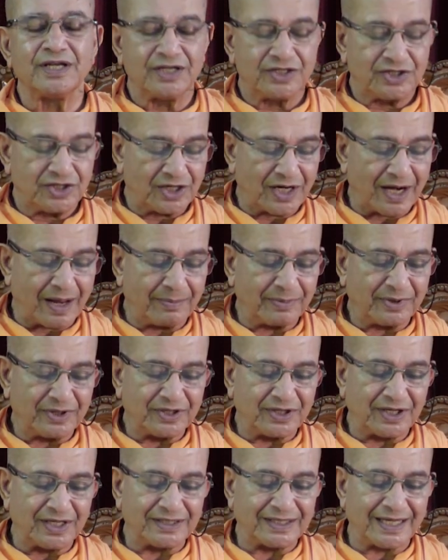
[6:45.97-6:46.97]
Sri
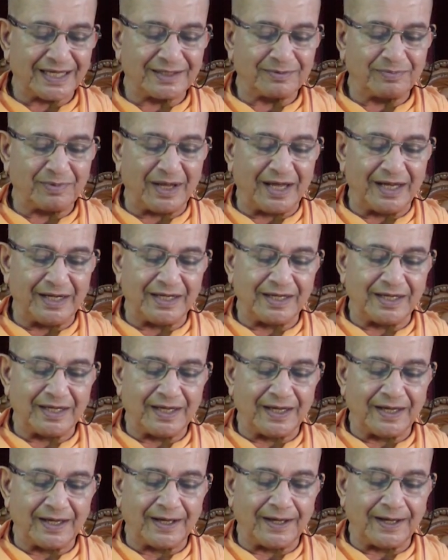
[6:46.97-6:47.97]
Ramakrishna is explaining
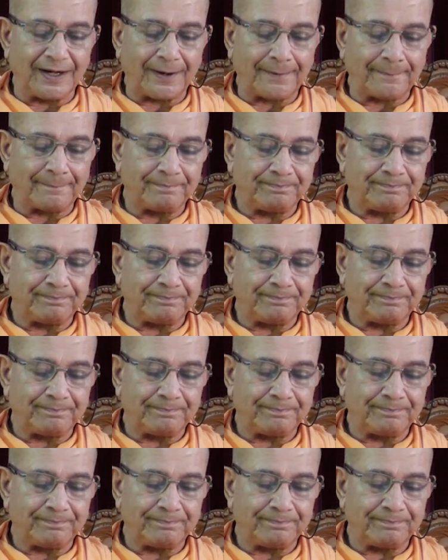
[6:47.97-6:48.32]
here,